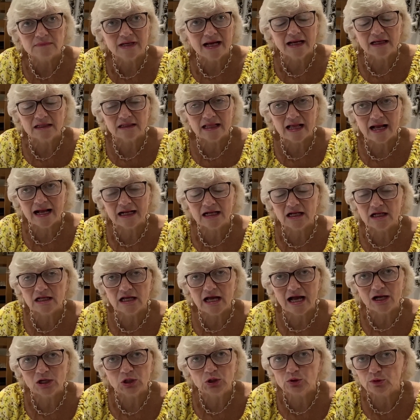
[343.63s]
I
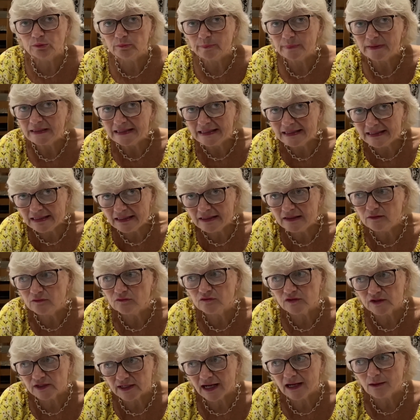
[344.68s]
couldn't believe
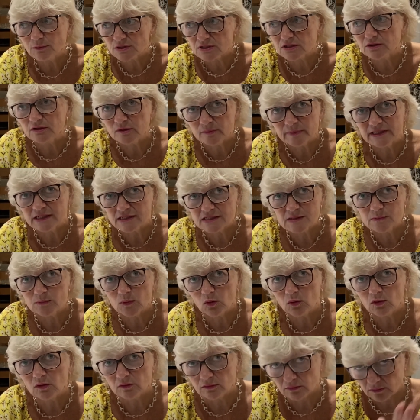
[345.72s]
that I was going to be a
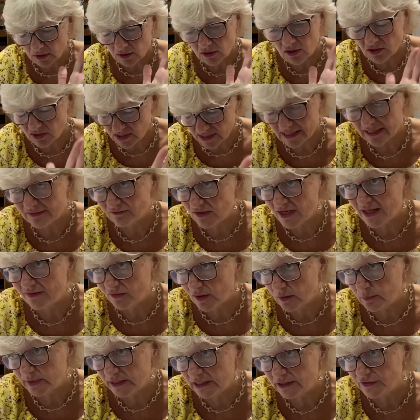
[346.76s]
small, because I've never
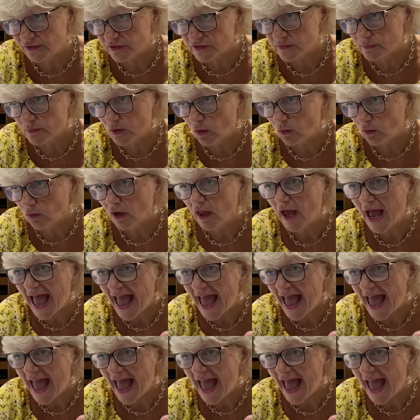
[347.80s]
been a small